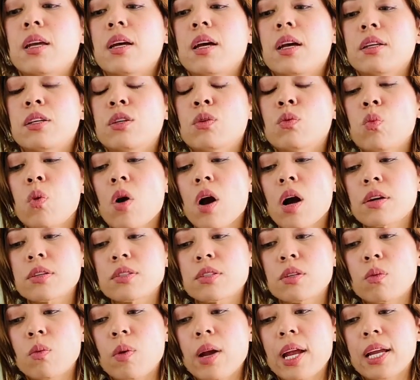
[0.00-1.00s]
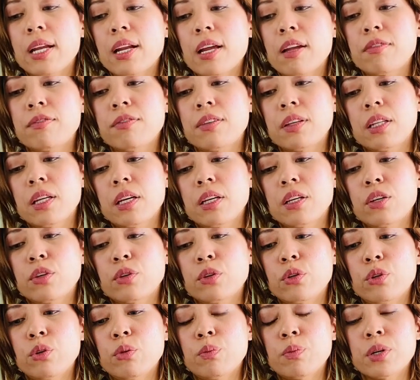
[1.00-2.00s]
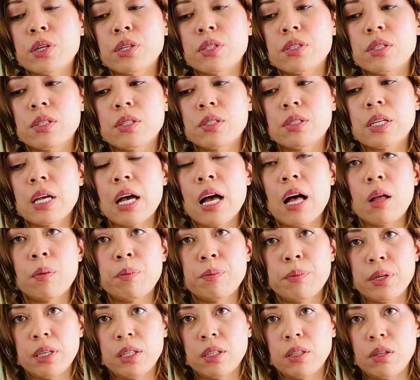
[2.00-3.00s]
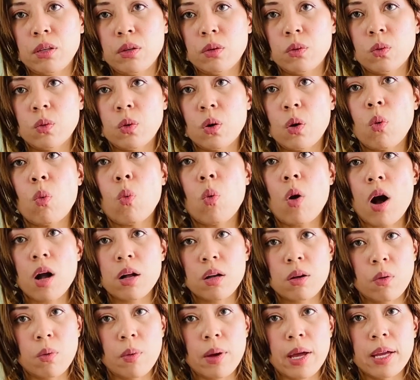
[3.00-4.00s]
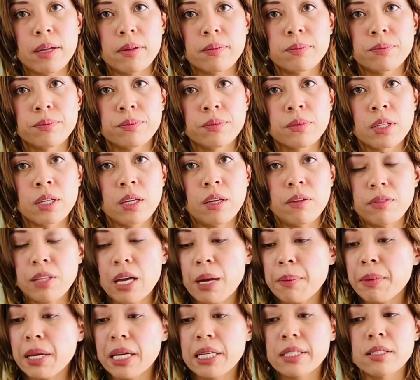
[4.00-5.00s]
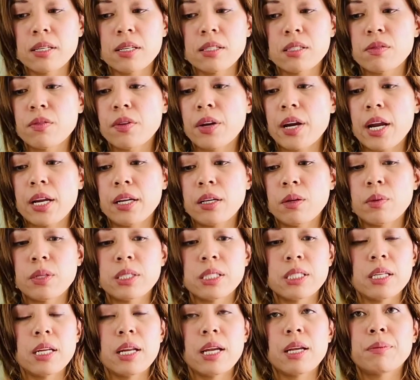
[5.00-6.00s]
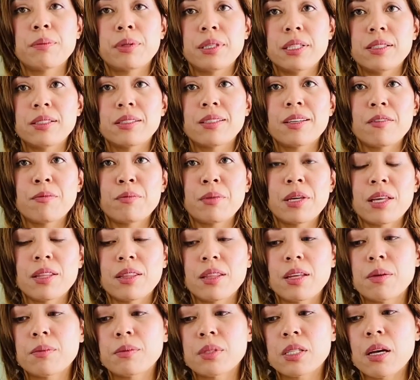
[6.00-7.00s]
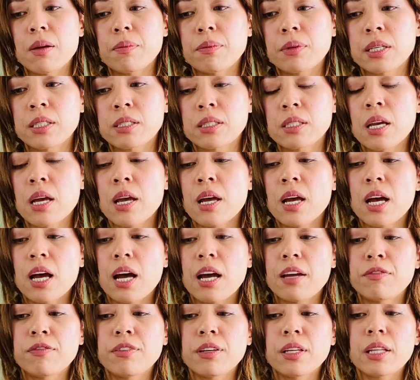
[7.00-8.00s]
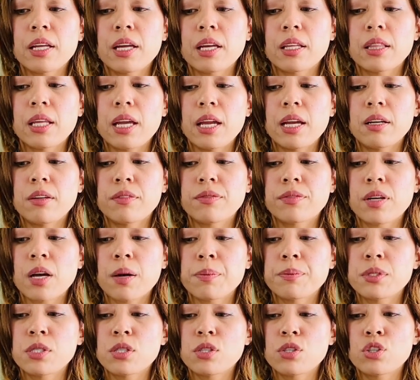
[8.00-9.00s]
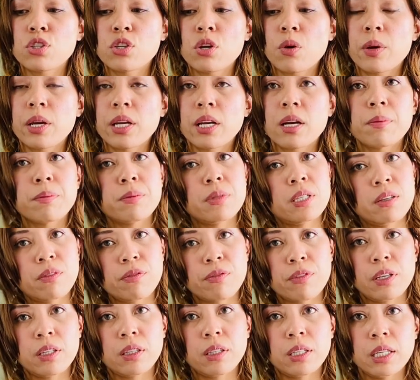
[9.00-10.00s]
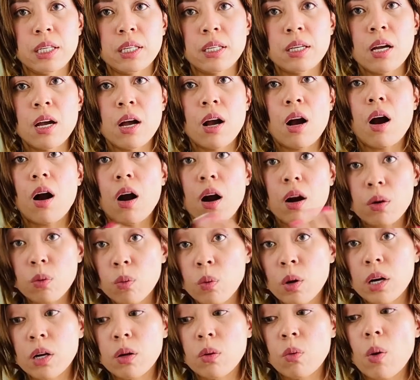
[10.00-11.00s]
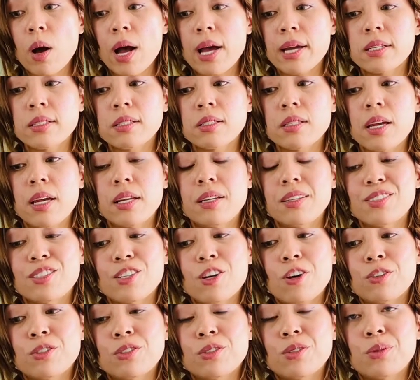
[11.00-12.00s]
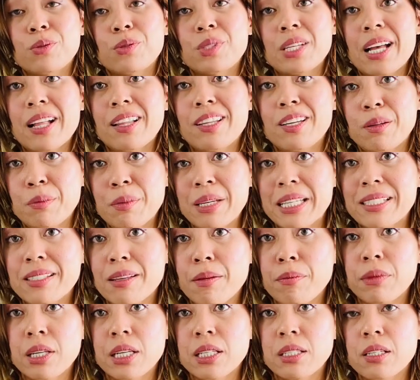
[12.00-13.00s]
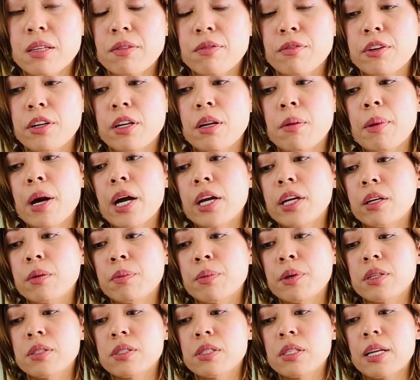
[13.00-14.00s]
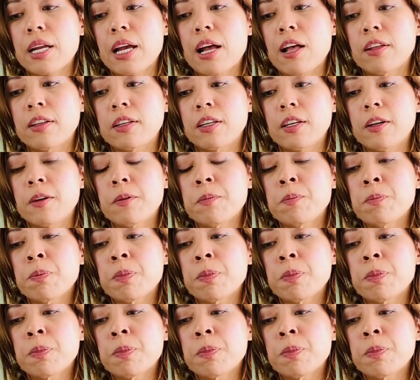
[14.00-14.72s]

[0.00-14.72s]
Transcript: you walked away and I feel like your new person's helping you walk away. If that makes sense for anyone today, please give me a thumbs up because I feel like the Eight of Cups is showing up differently artwork-wise and it's also telling me something different about your personality.